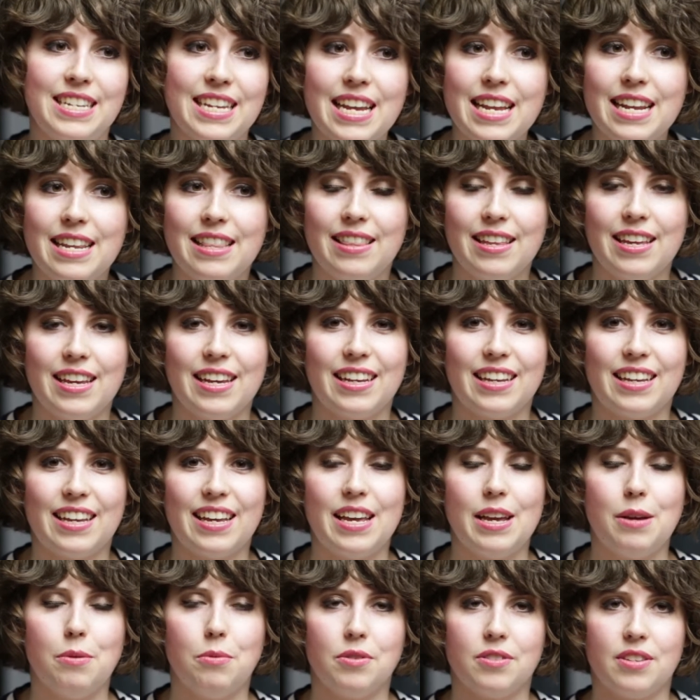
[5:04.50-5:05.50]
did think
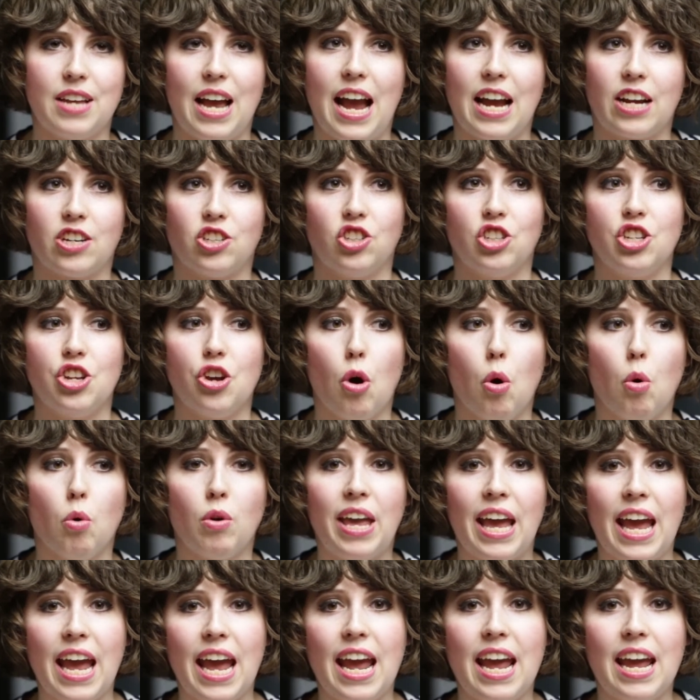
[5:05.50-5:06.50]
it was actually
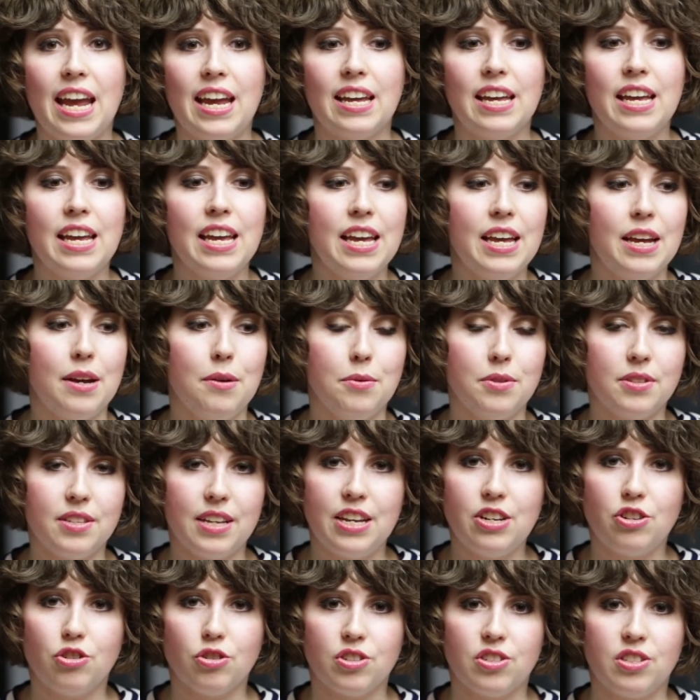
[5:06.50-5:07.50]
okay. It was
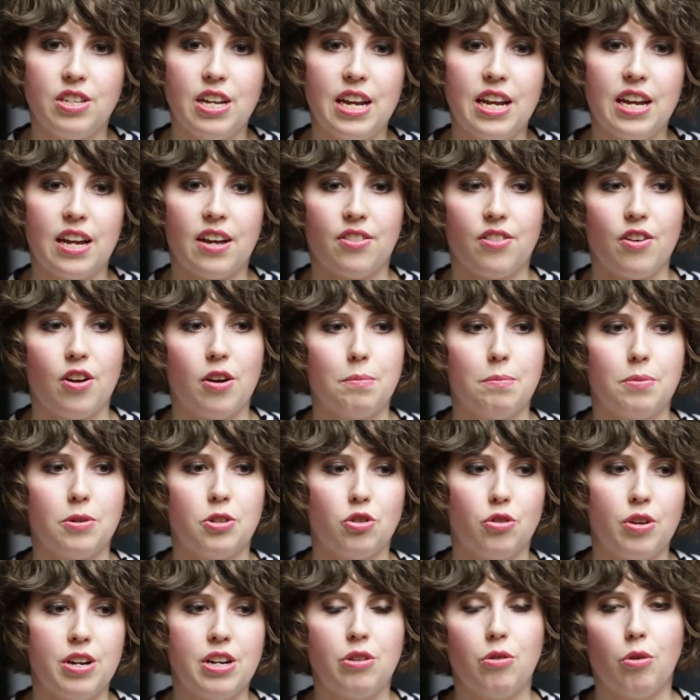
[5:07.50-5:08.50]
interesting. I thought it
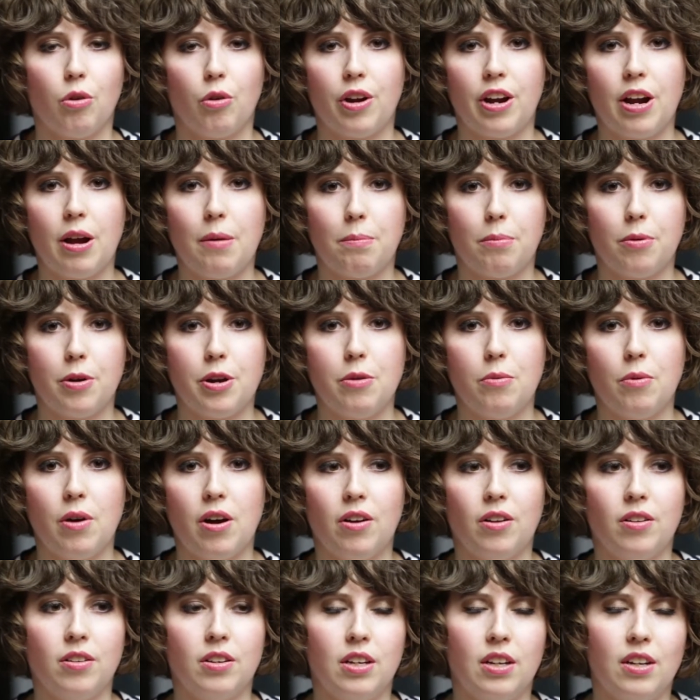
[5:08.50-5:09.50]
portrayed growing up pretty
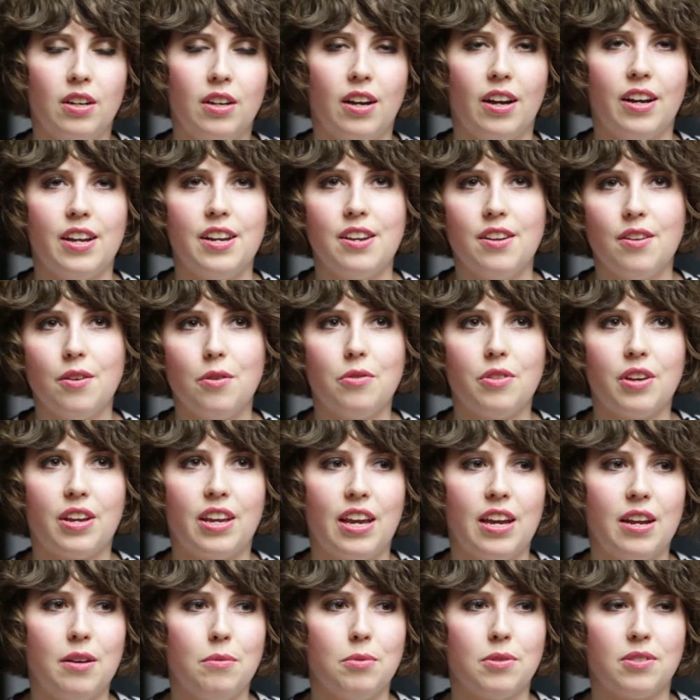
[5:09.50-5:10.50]
well. I know the
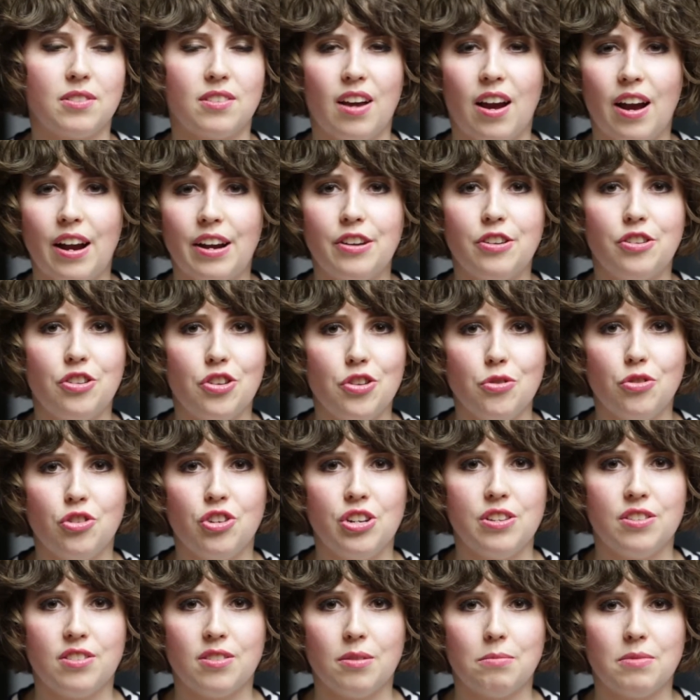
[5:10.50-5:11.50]
kid was kind of
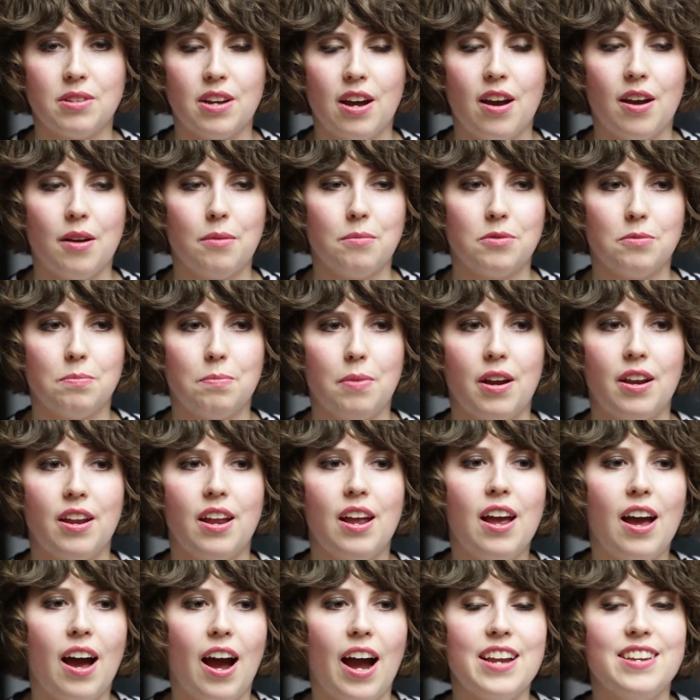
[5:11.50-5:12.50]
douchey sometimes, but
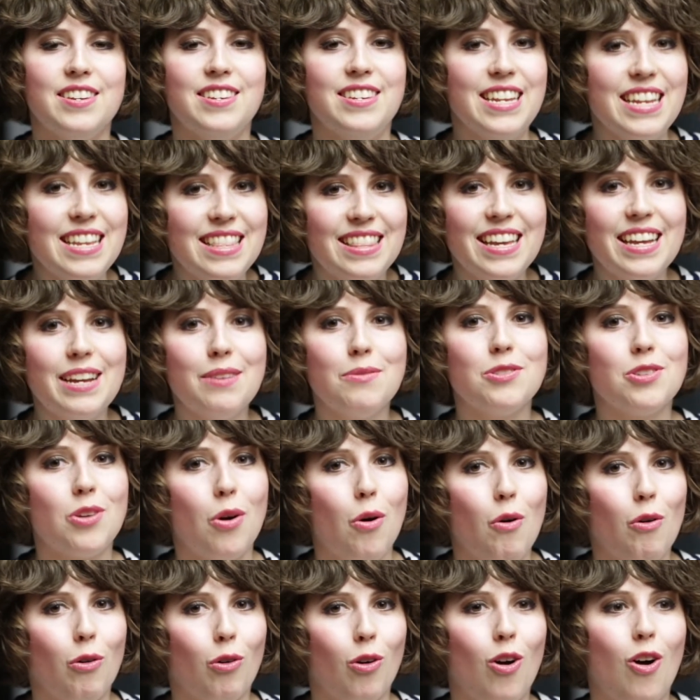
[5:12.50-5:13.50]
I did think it was
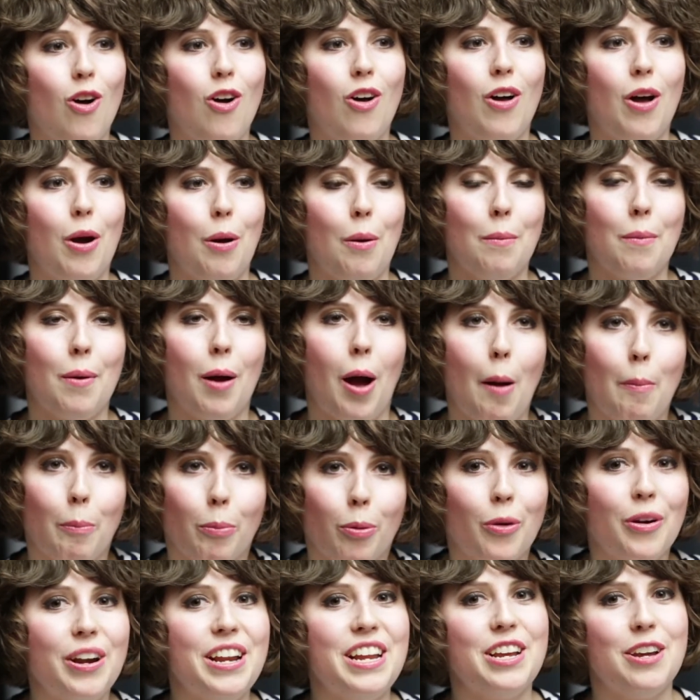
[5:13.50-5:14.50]
overall a
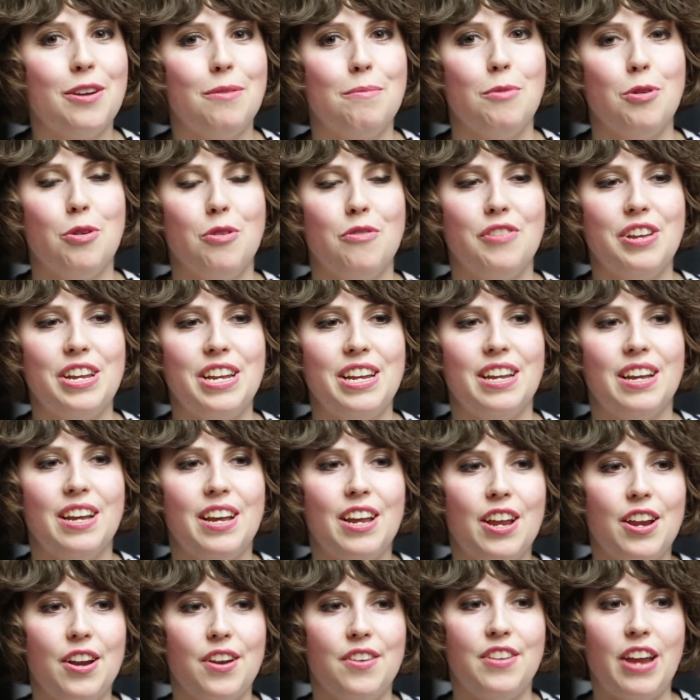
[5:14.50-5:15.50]
pretty good movie.
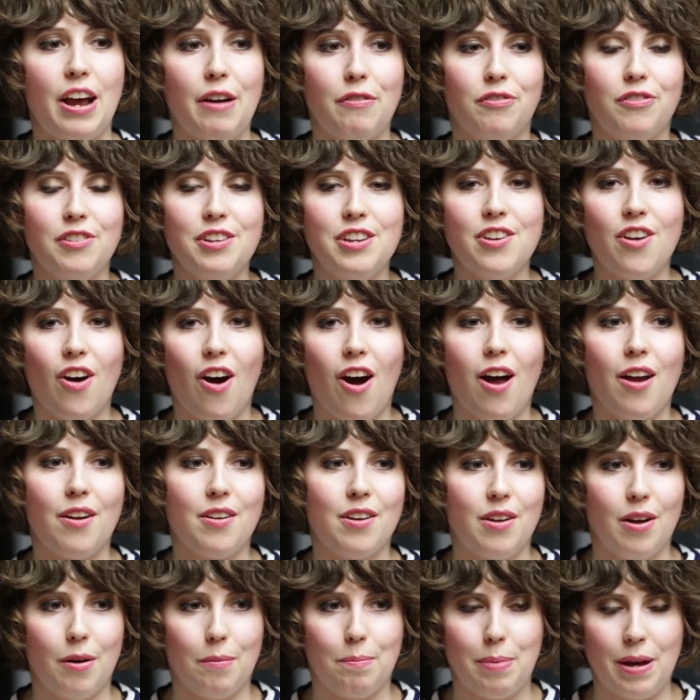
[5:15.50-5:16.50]
Definitely
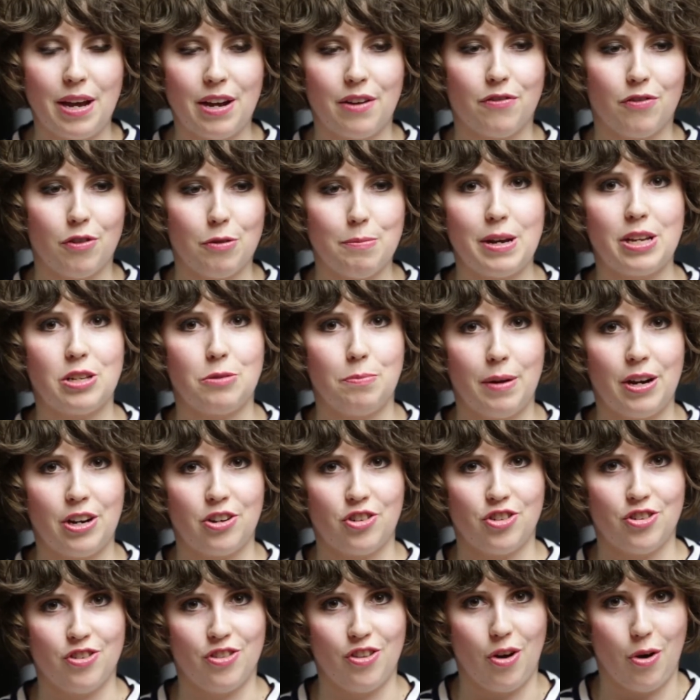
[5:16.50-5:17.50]
not a pick for Best
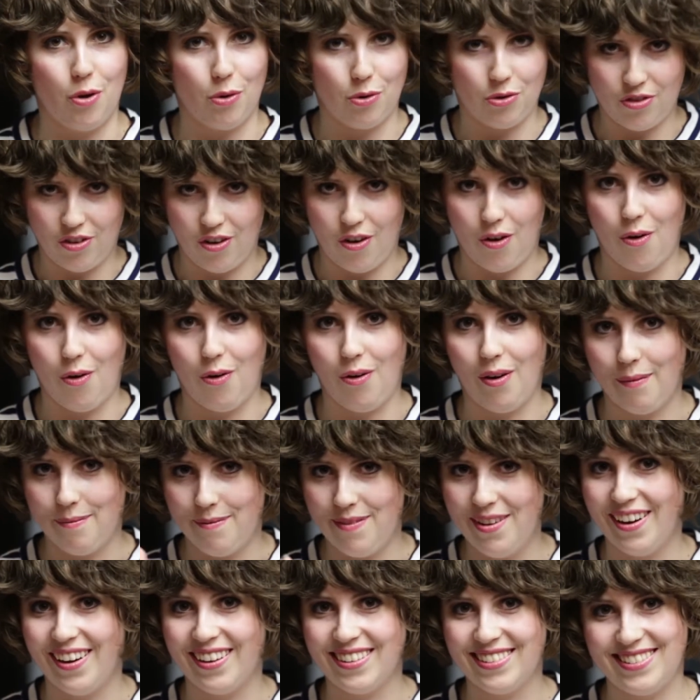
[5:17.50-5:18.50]
Picture, though, so I'm
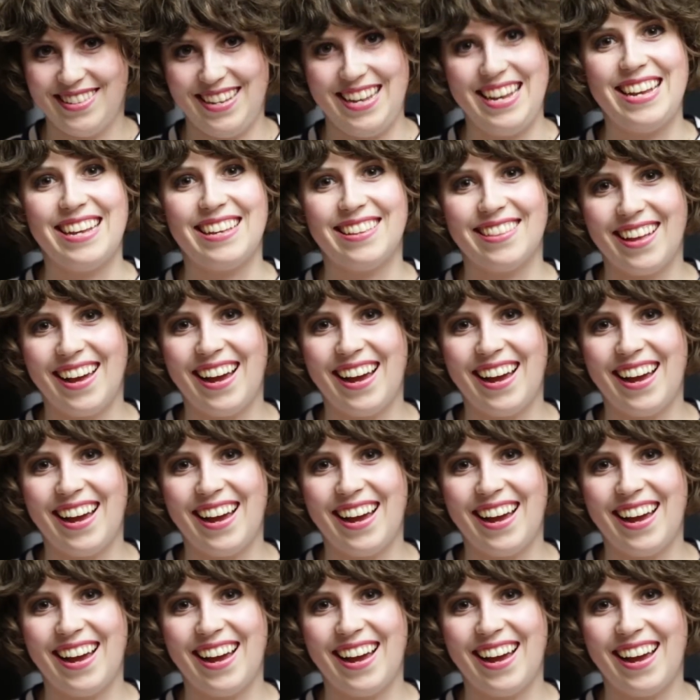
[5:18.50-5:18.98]
not saying